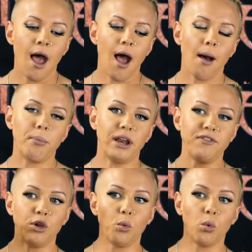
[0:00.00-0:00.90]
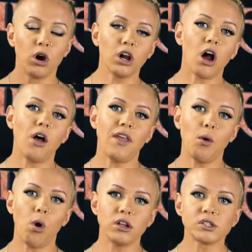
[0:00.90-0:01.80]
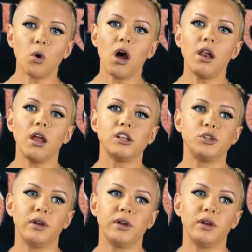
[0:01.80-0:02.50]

but if you work on that wall squat,